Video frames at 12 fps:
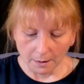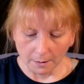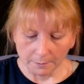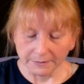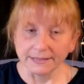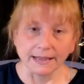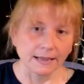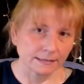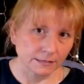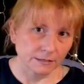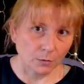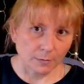But they had
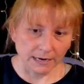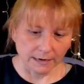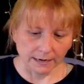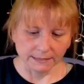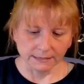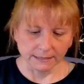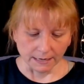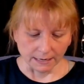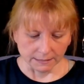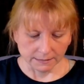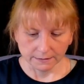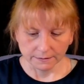so many nice
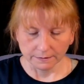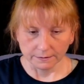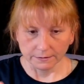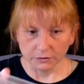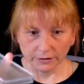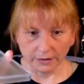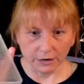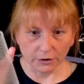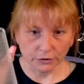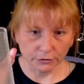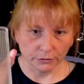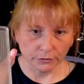things. So they
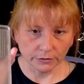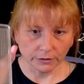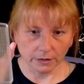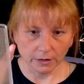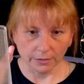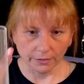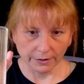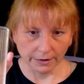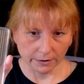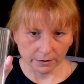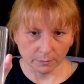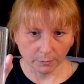include
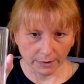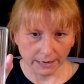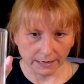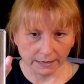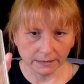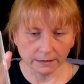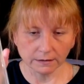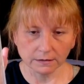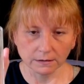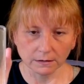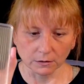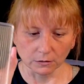their branded
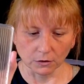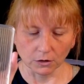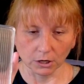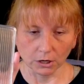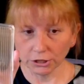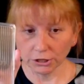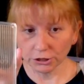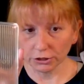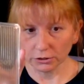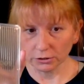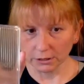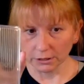large
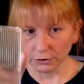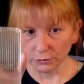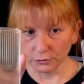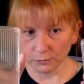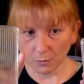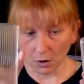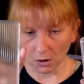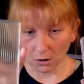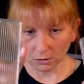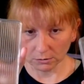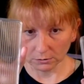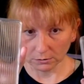and 2 small
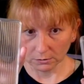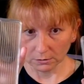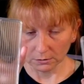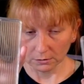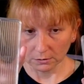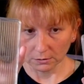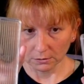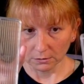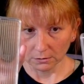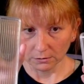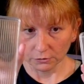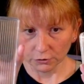
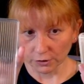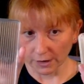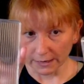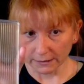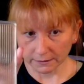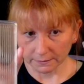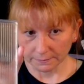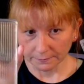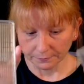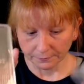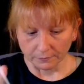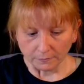trays.
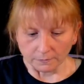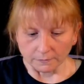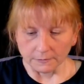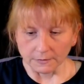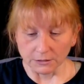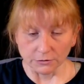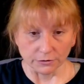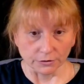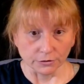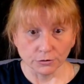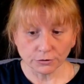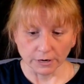These are their
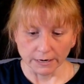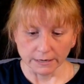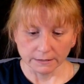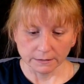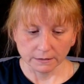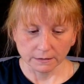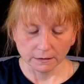new trays.